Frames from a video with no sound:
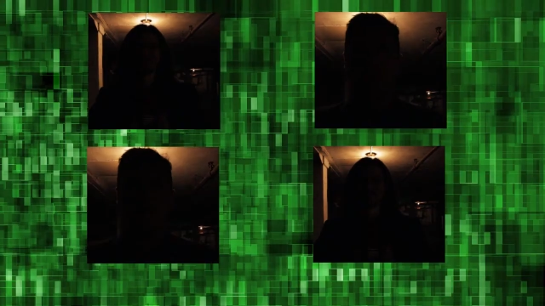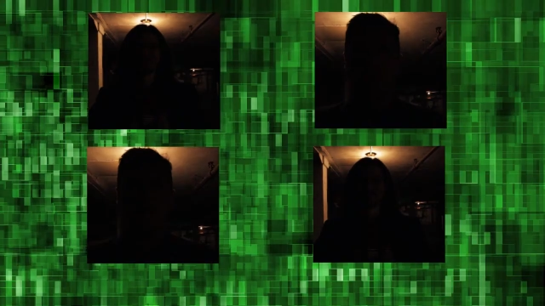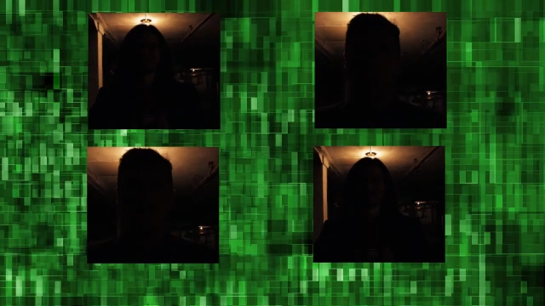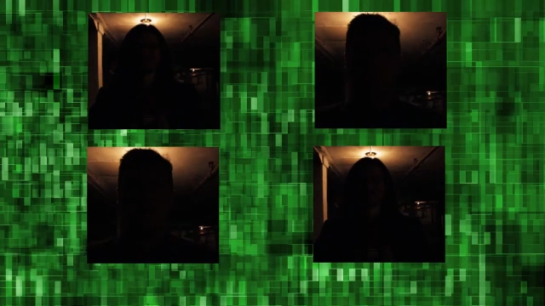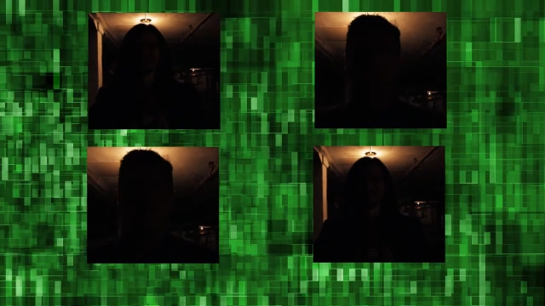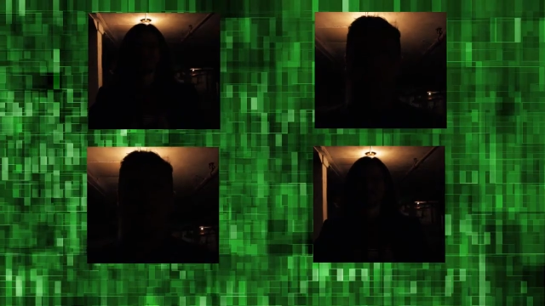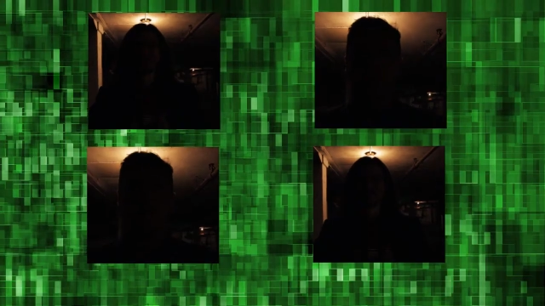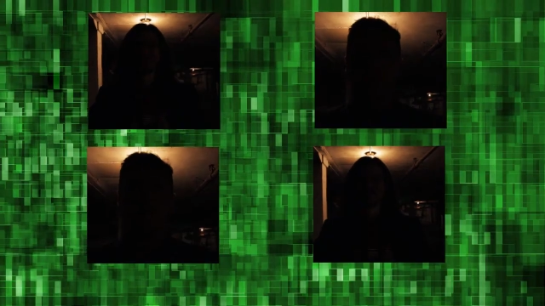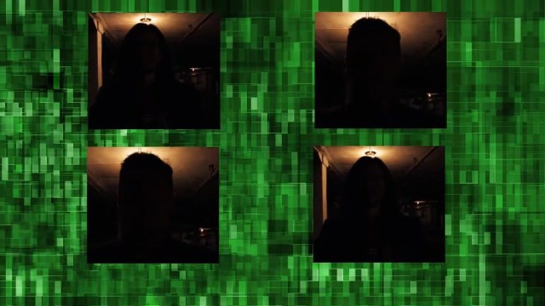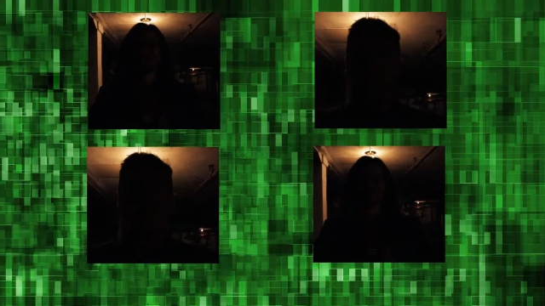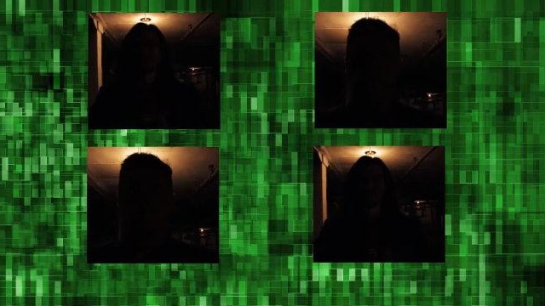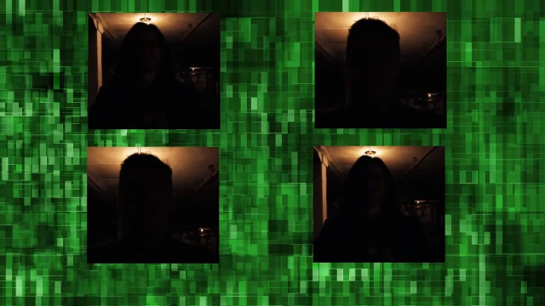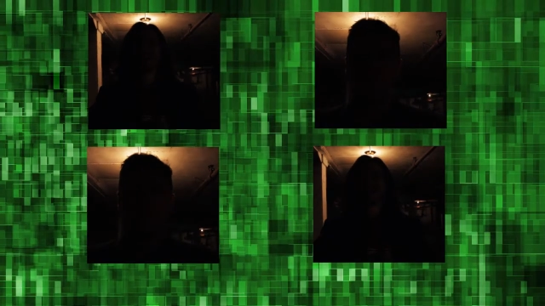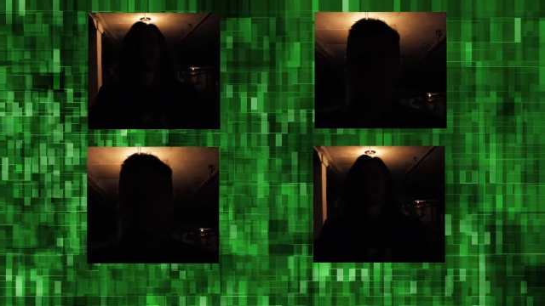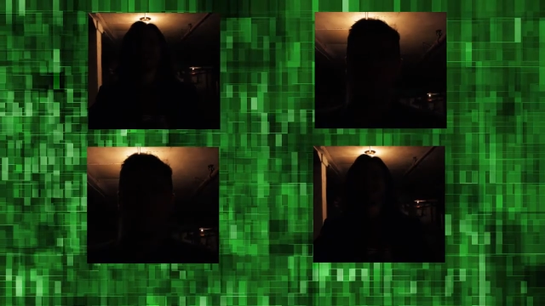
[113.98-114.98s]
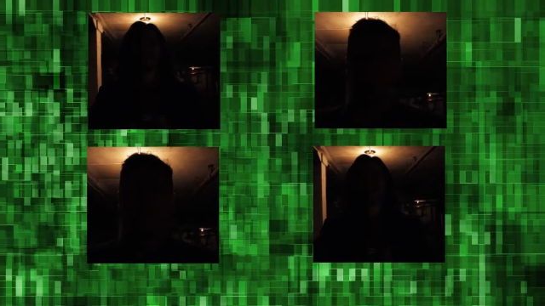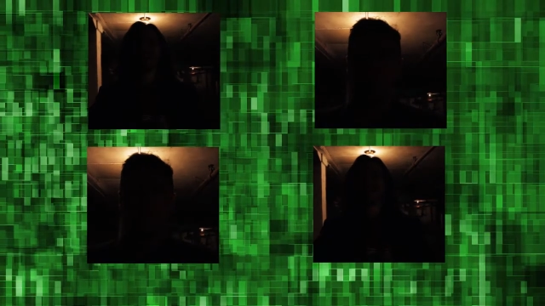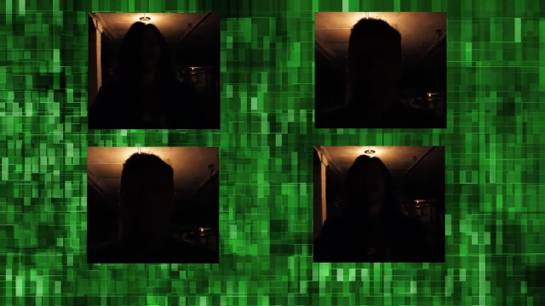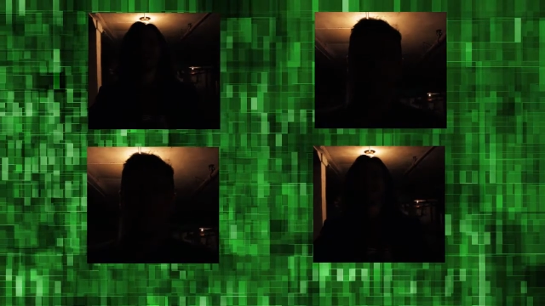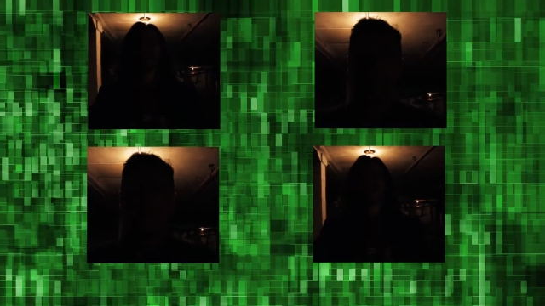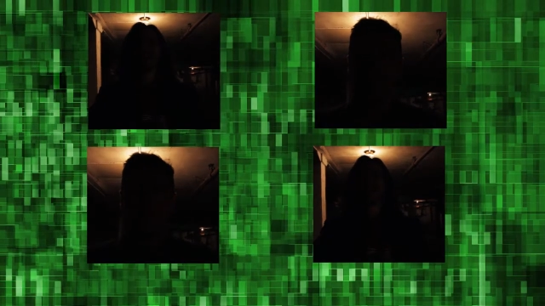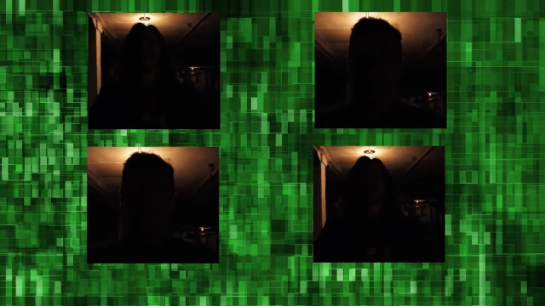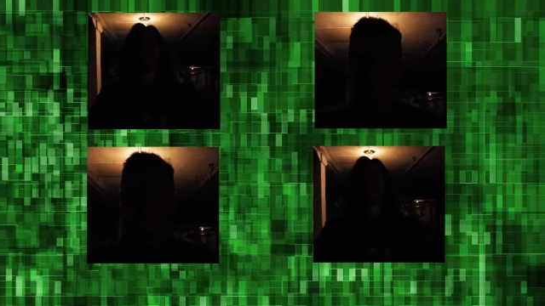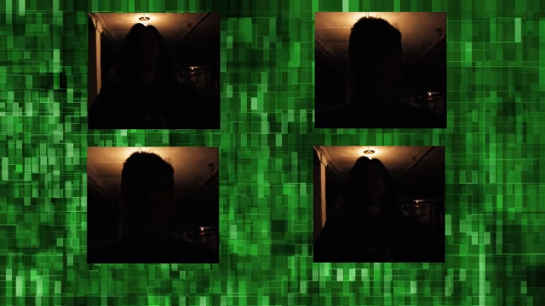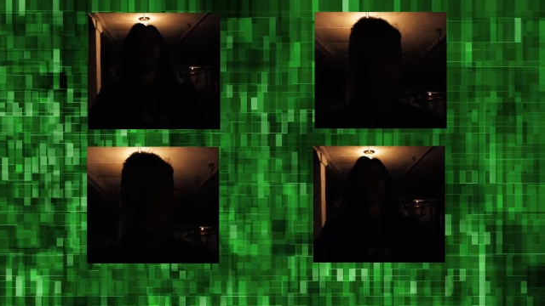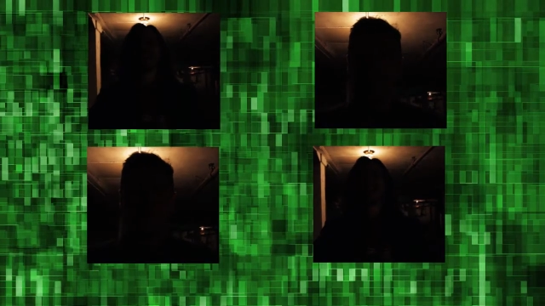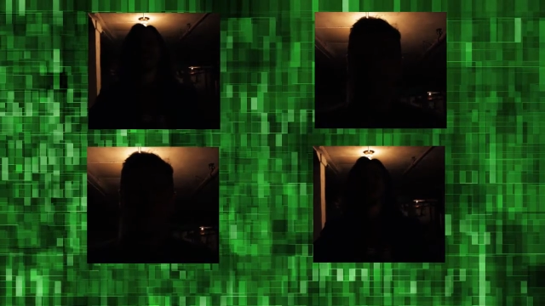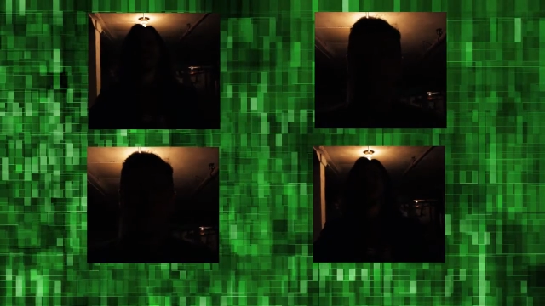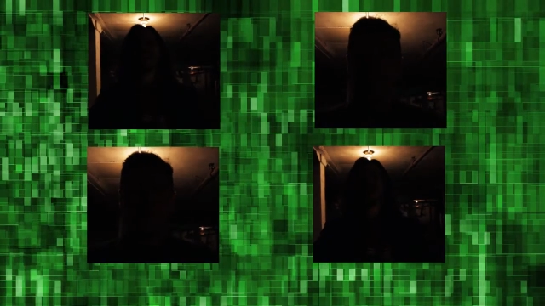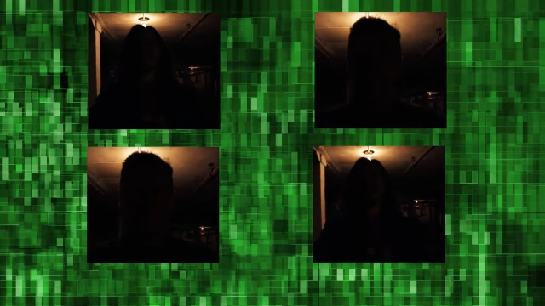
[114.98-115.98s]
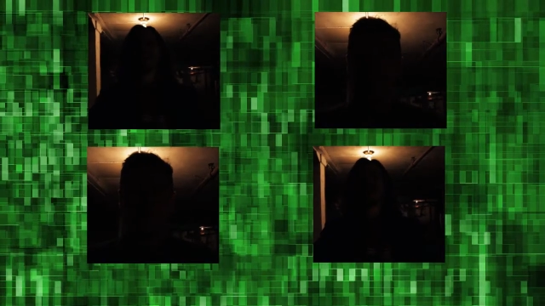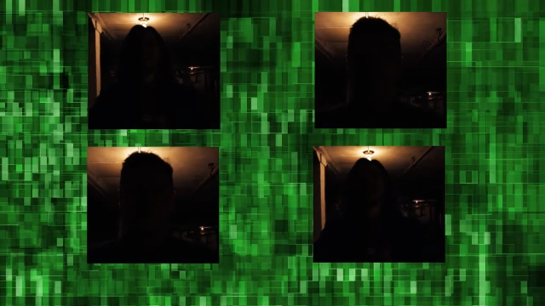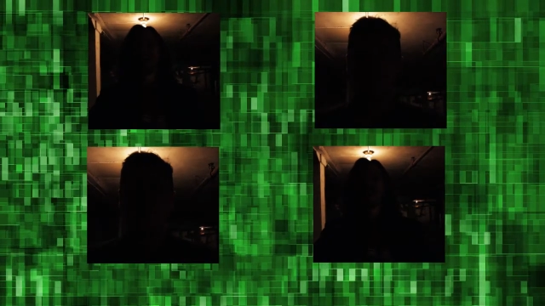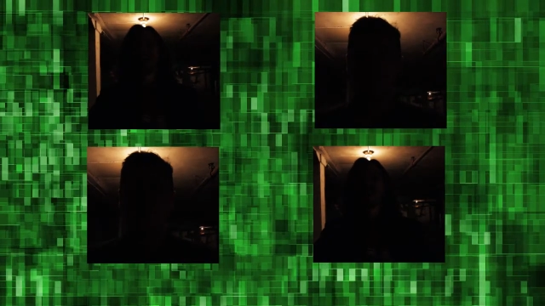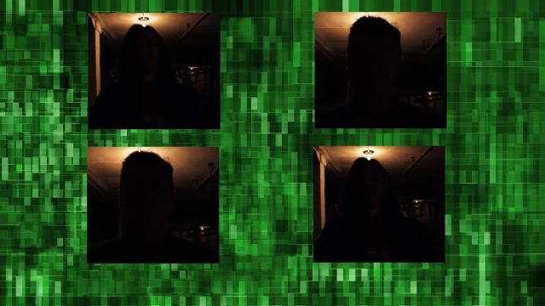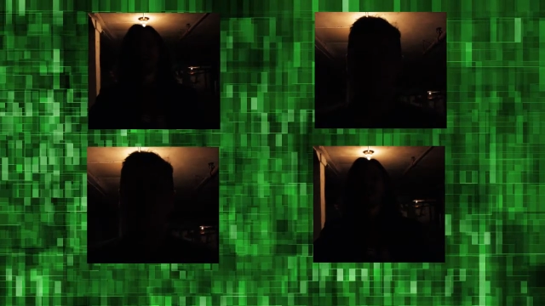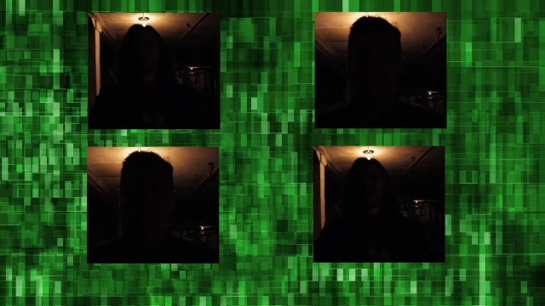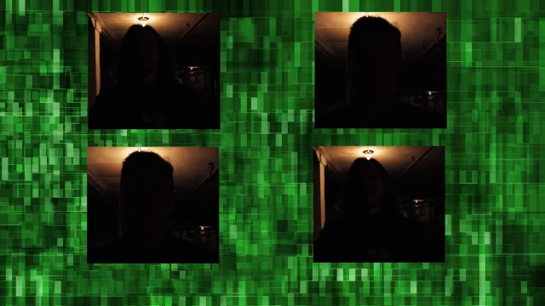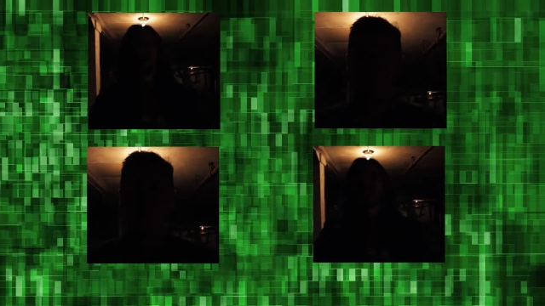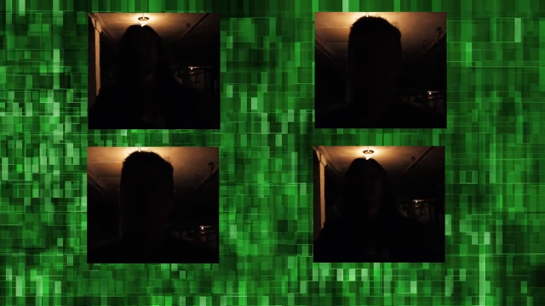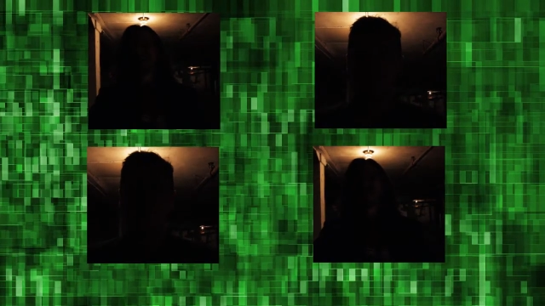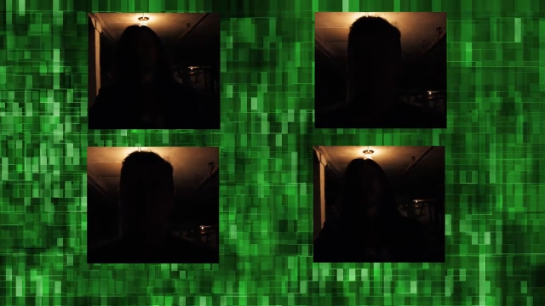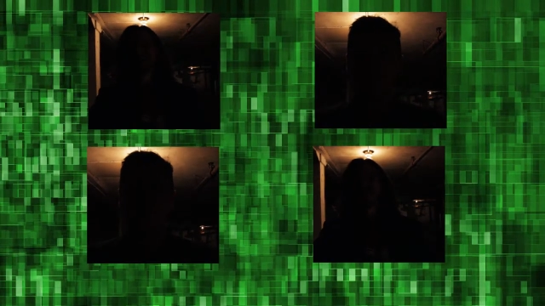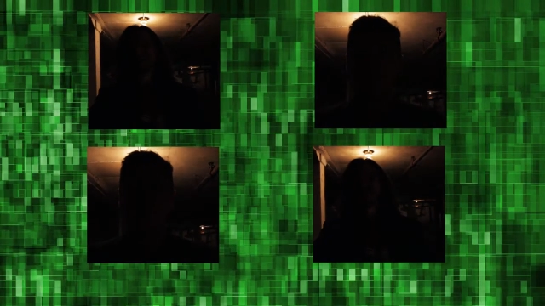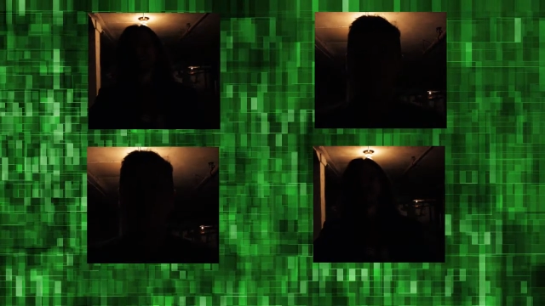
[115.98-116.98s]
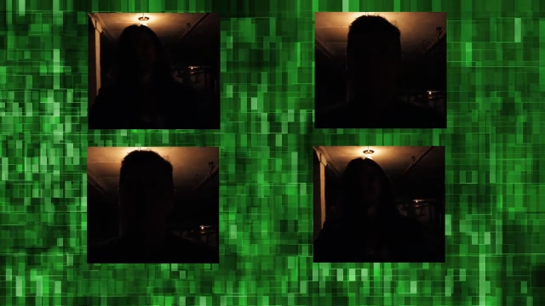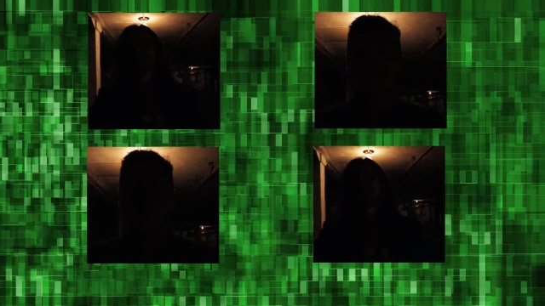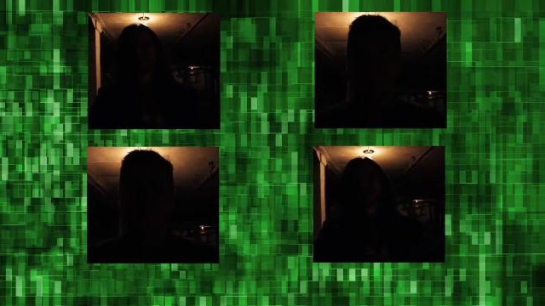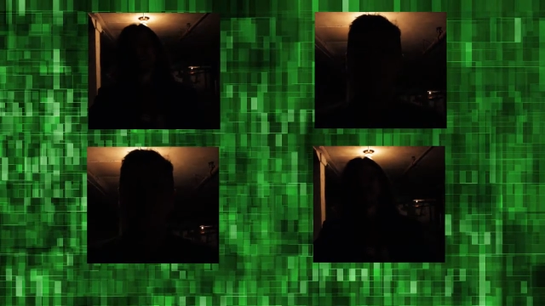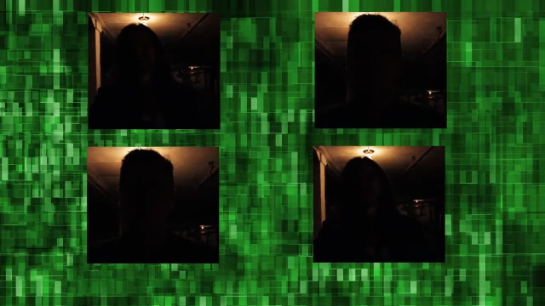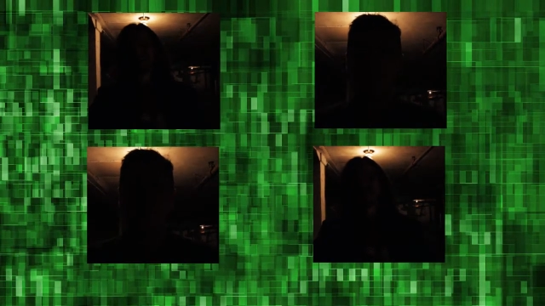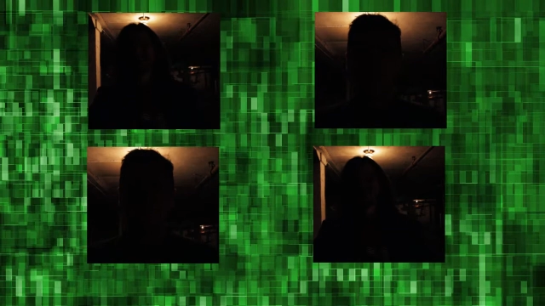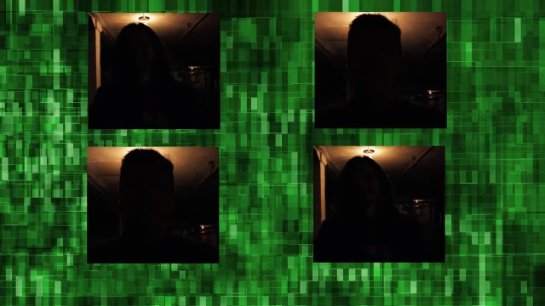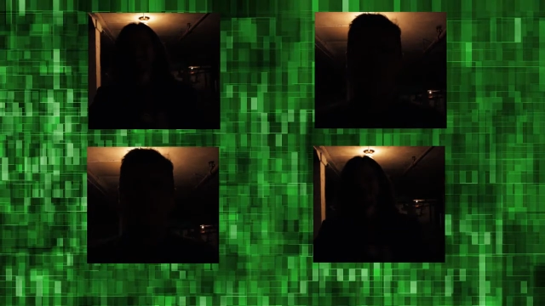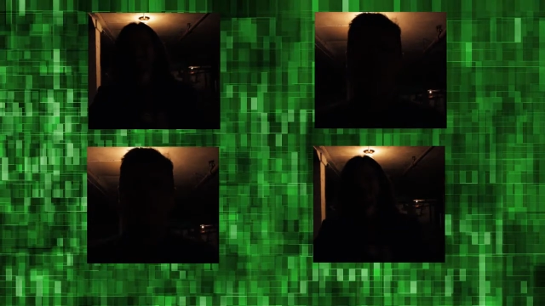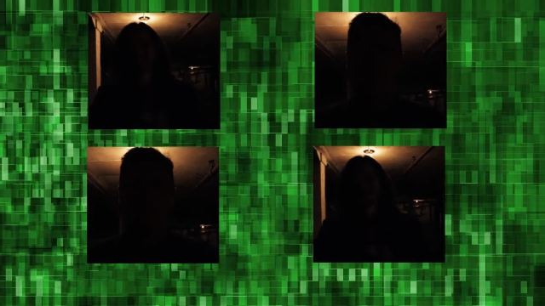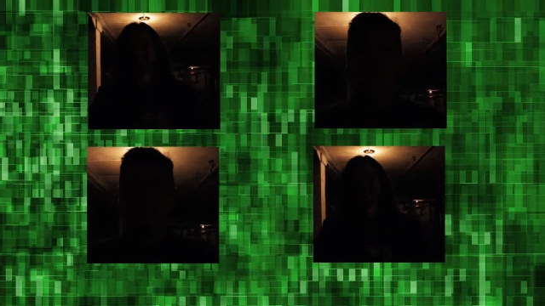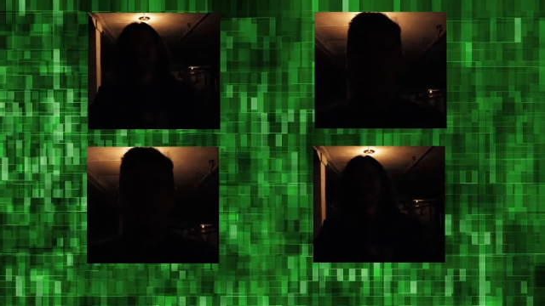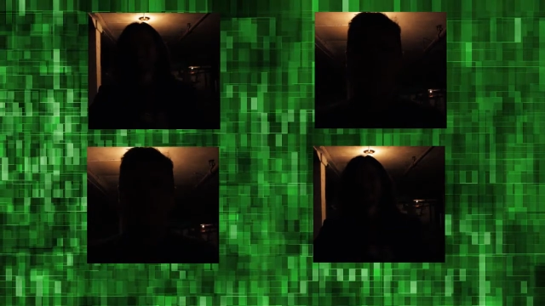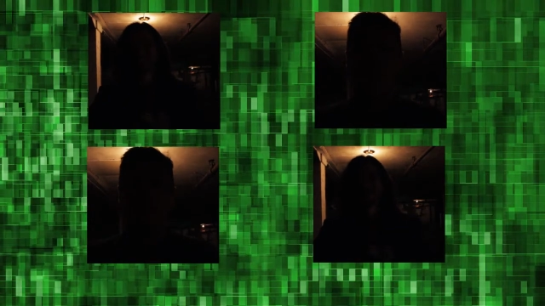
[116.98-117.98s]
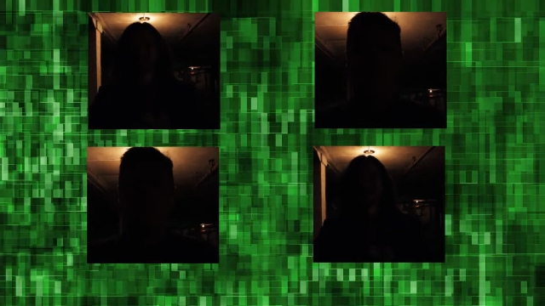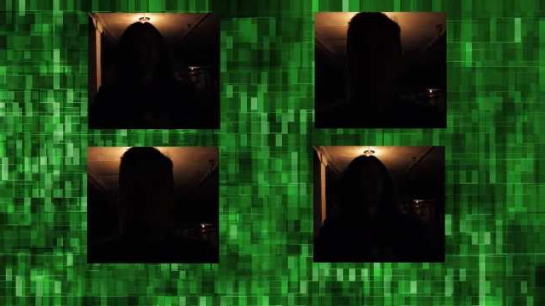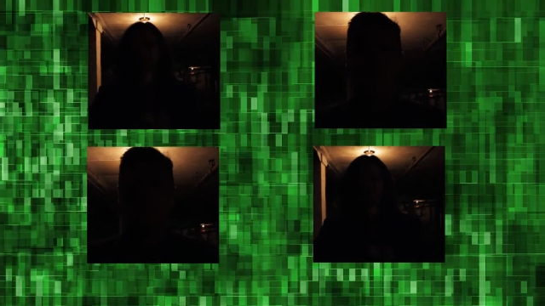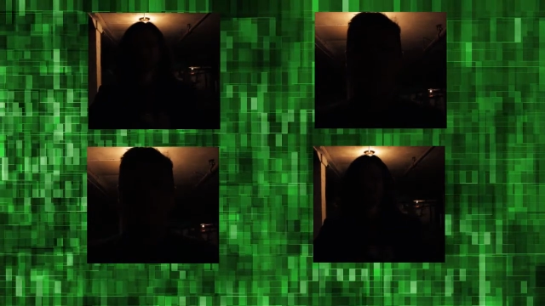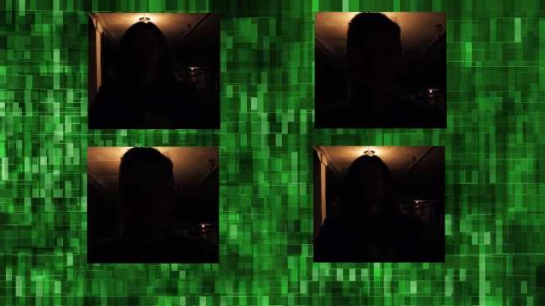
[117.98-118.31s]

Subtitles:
Nobody's mouth can be seen.